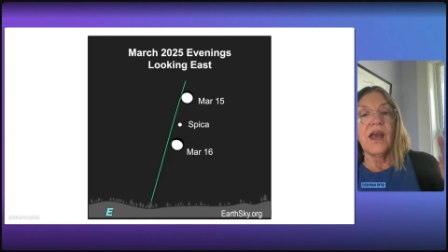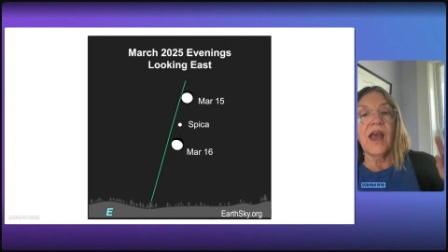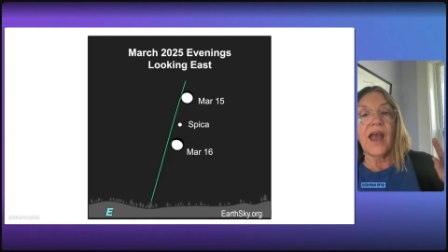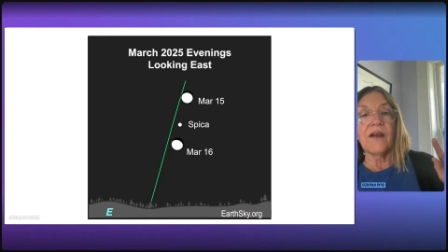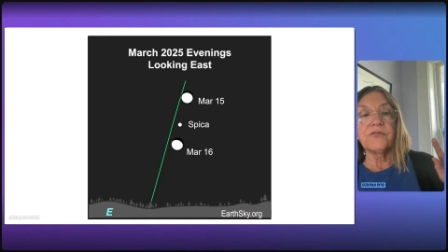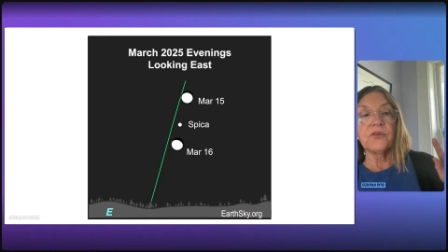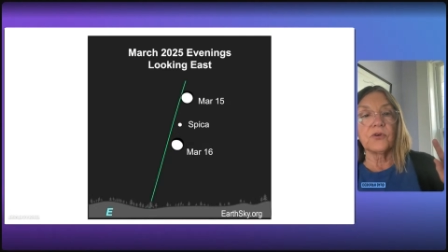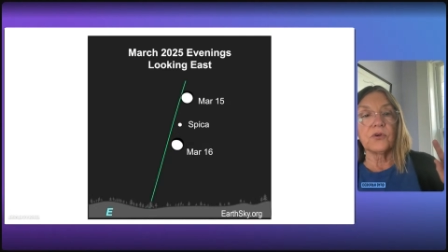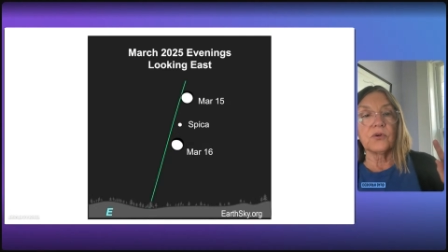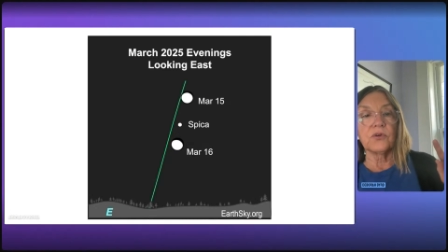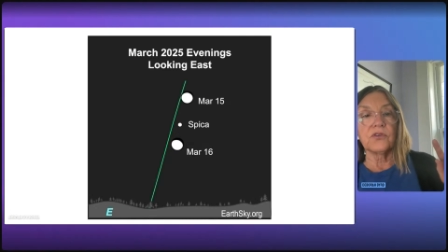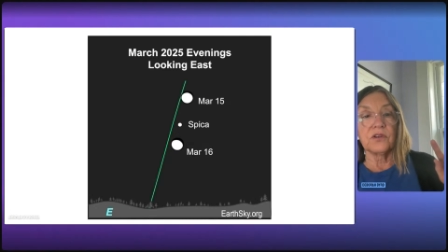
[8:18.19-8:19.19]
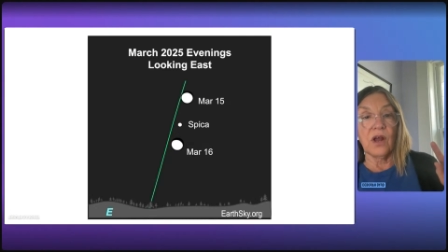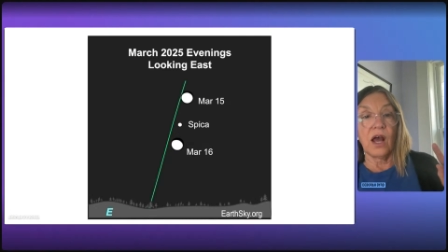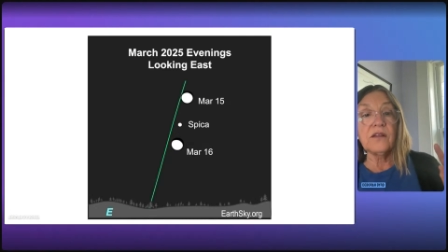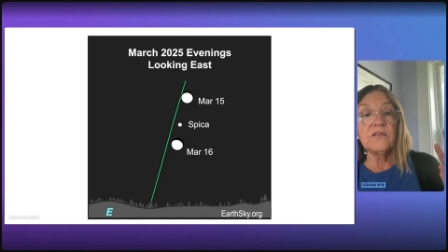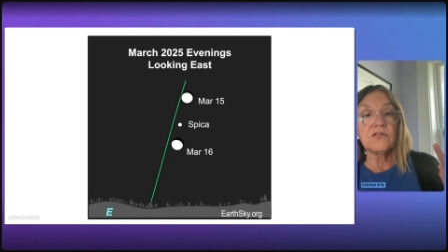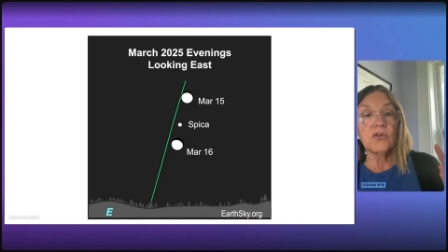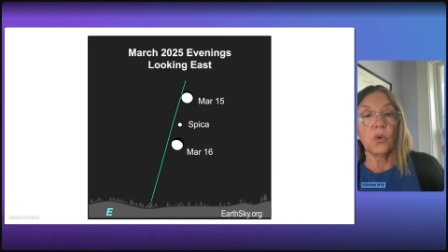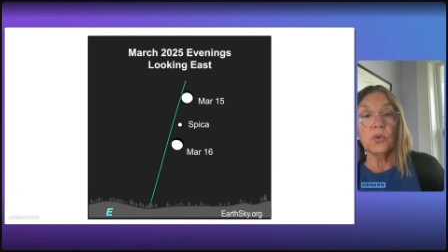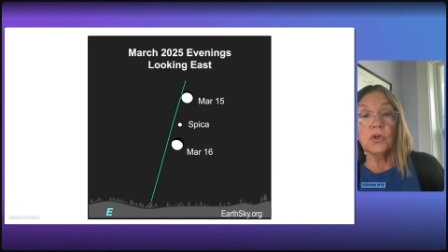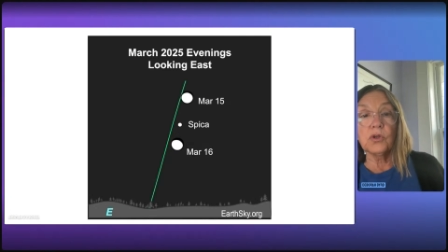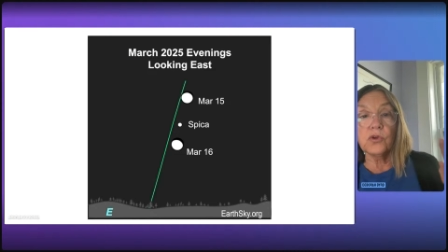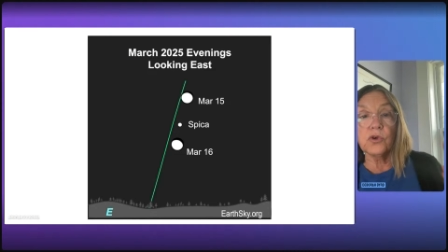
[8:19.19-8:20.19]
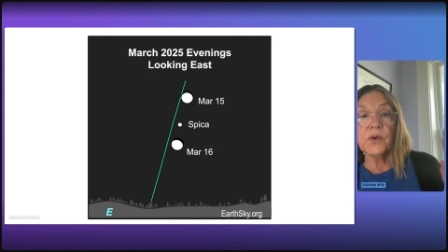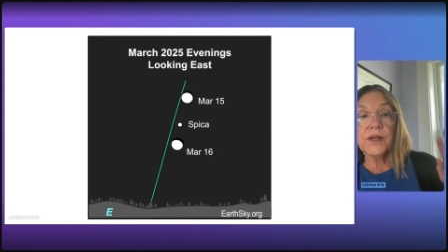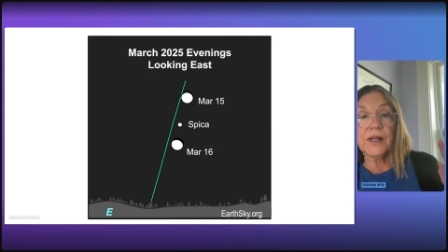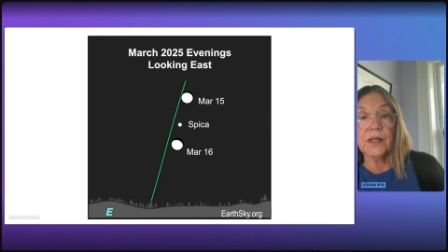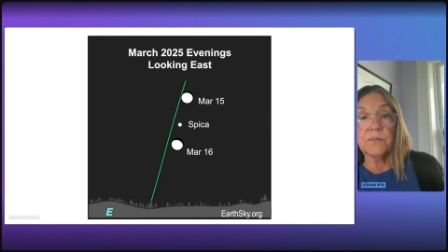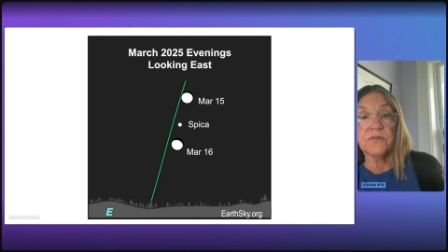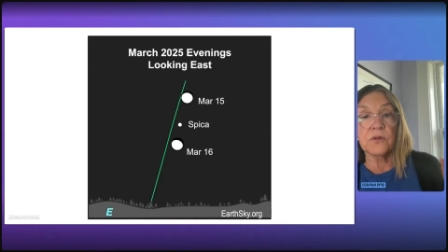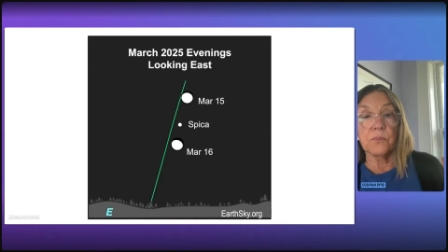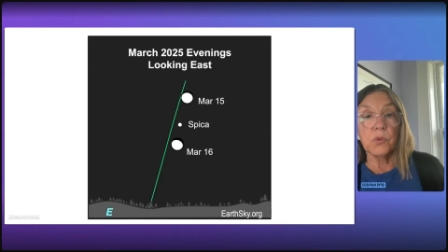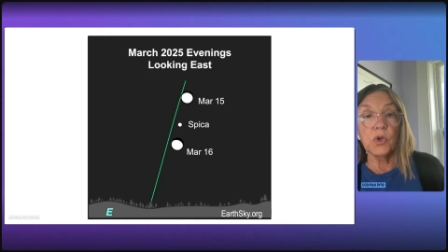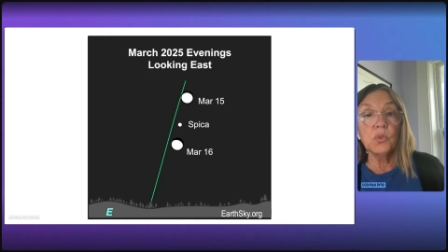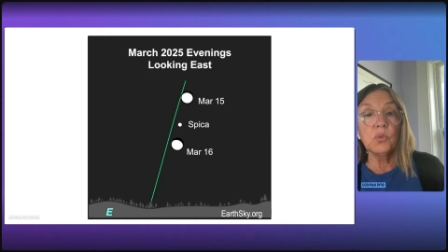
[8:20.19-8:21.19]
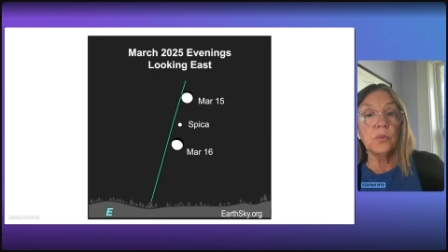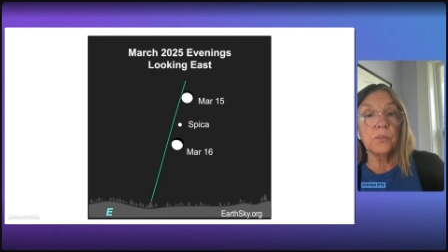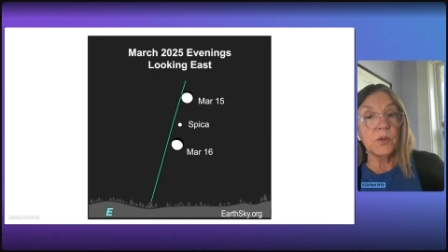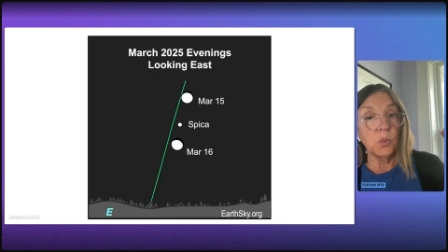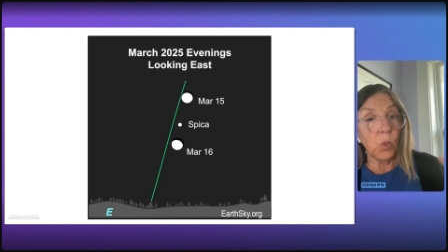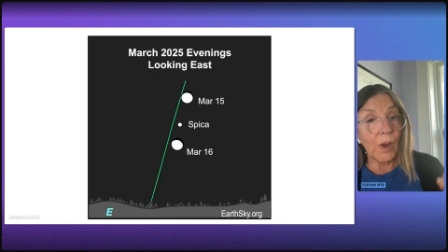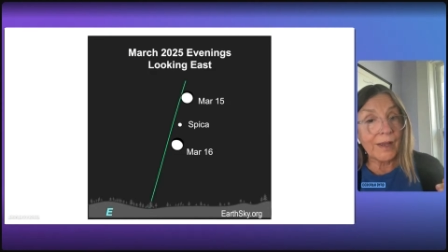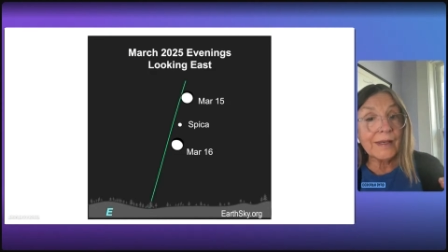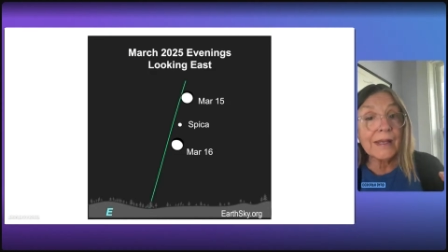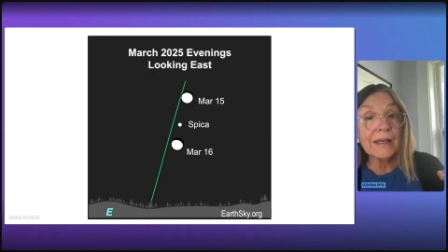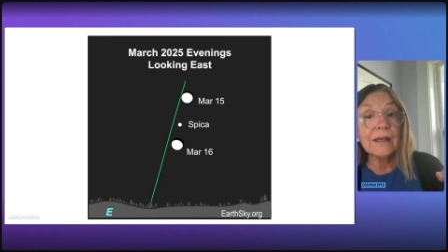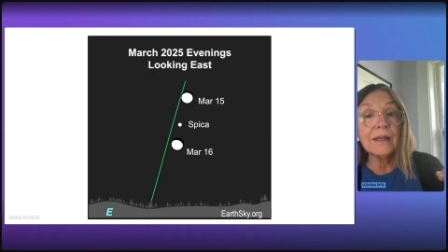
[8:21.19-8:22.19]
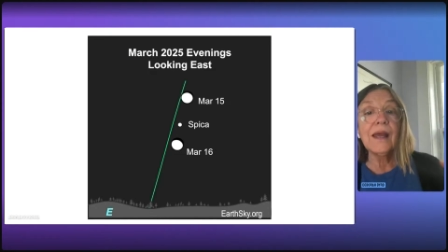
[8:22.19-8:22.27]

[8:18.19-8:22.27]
After tonight's total lunar eclipse, the moon will be waning